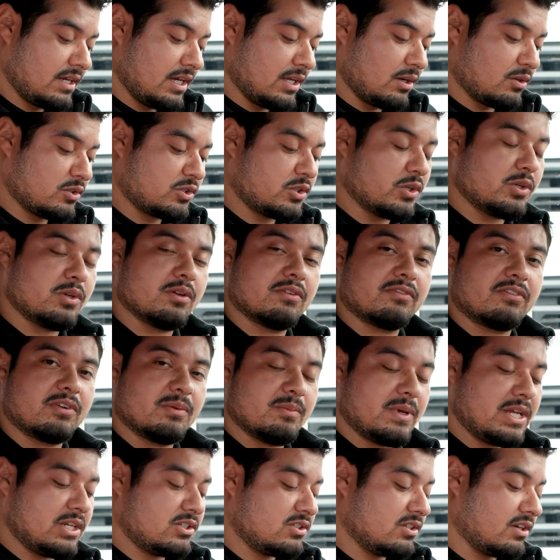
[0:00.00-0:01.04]
It'll show you
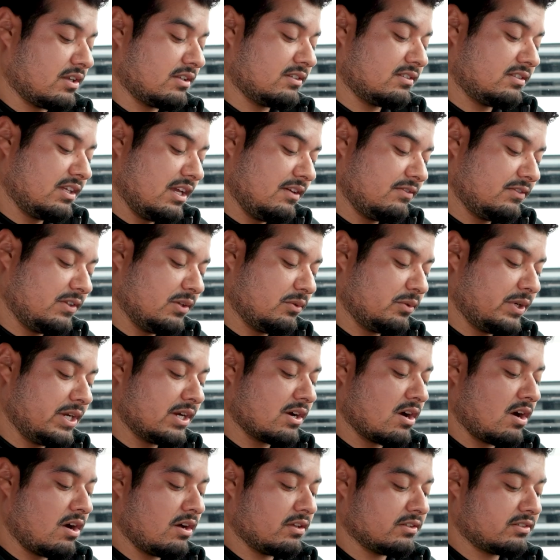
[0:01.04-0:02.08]
information on safety
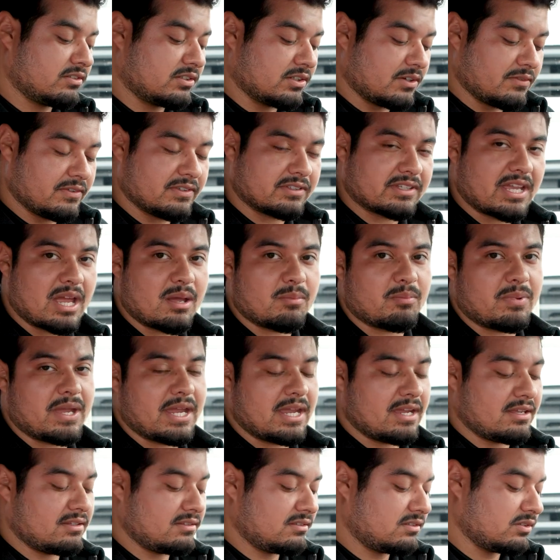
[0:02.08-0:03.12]
recalls, service
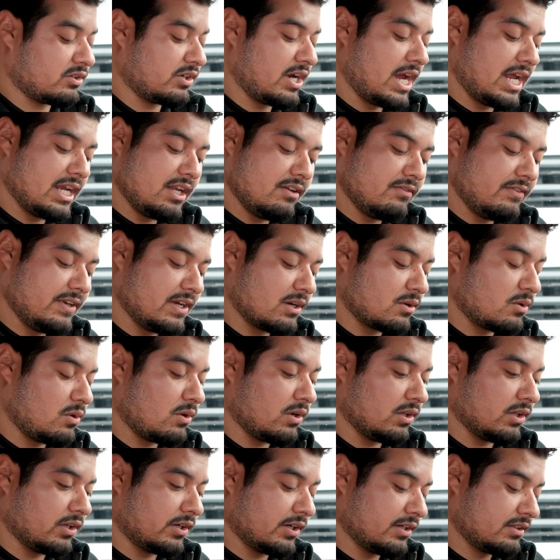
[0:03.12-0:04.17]
campaigns, or any
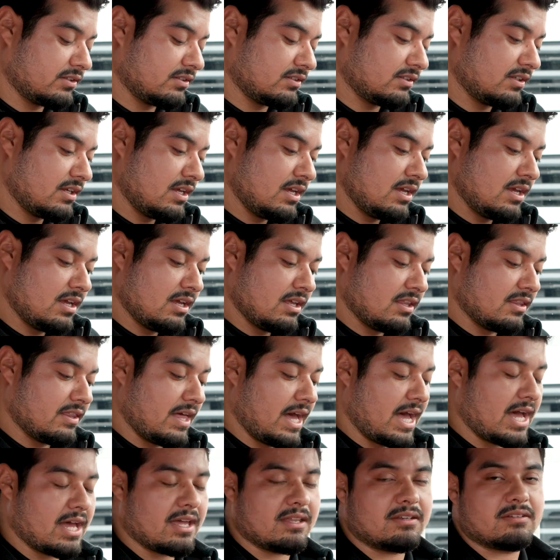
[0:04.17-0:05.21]
vehicle alerts
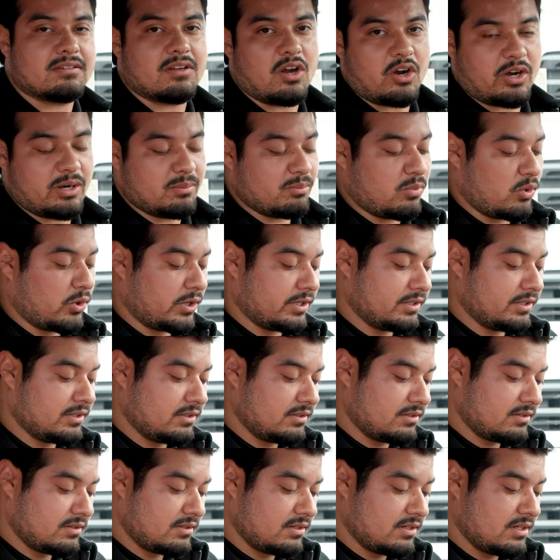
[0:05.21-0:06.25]
that are
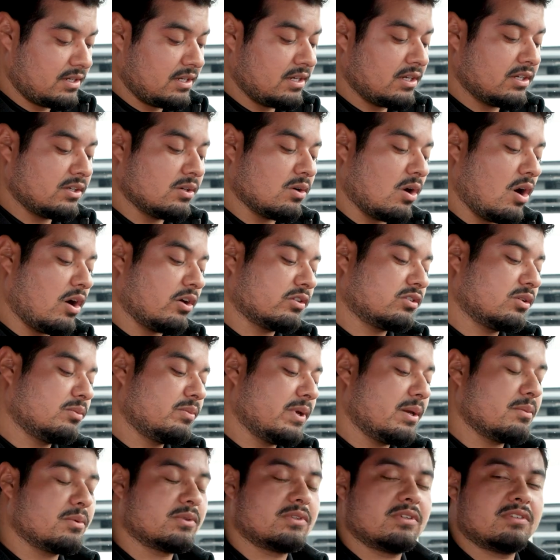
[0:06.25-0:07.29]
important. You'll also
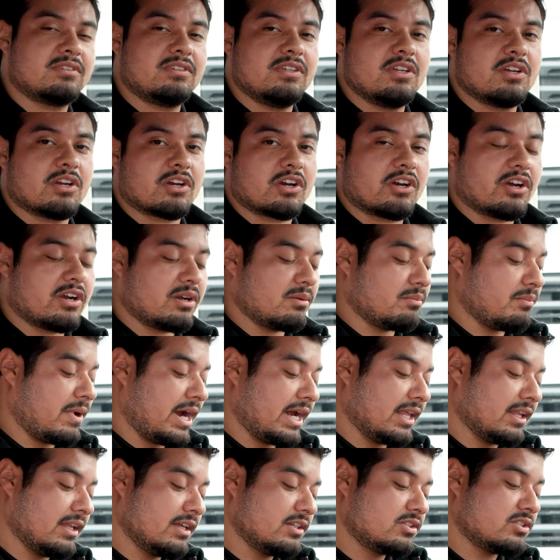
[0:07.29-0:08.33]
be able to see your current
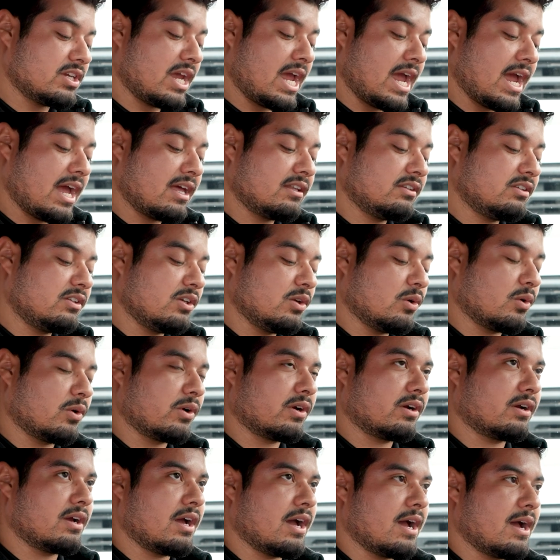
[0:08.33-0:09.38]
mileage and
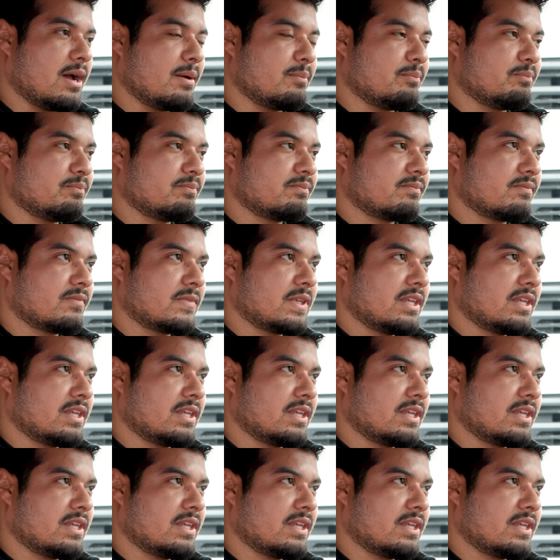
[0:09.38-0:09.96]
your um,